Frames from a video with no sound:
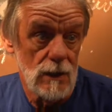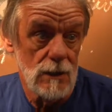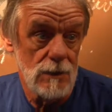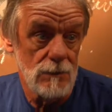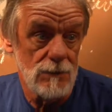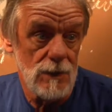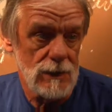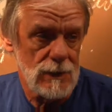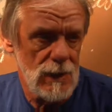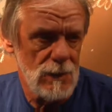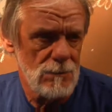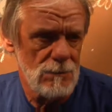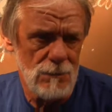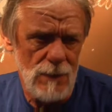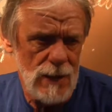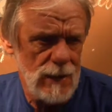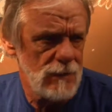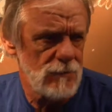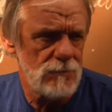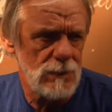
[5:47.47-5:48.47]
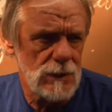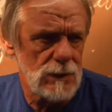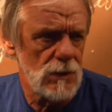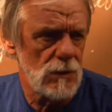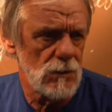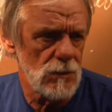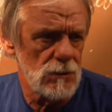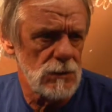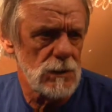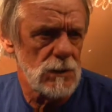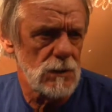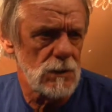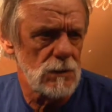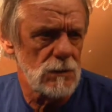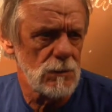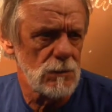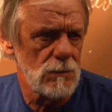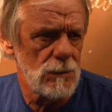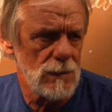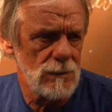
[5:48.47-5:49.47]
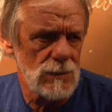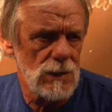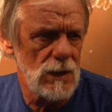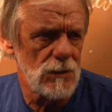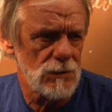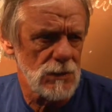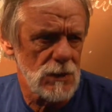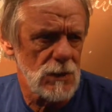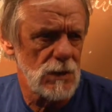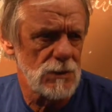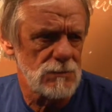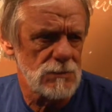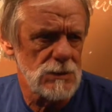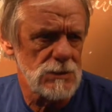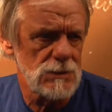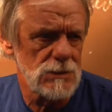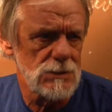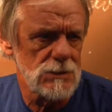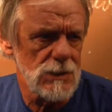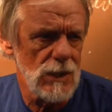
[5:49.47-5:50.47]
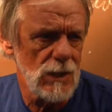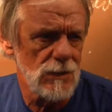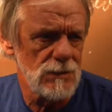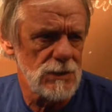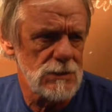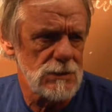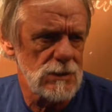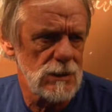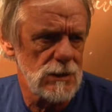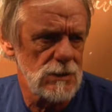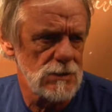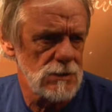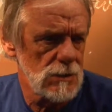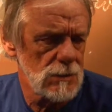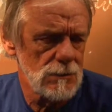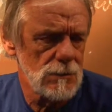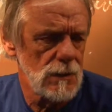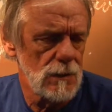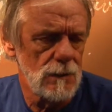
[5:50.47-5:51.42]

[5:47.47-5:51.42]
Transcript: In fact, that may have been their only, or maybe other countries in Southeast Asia.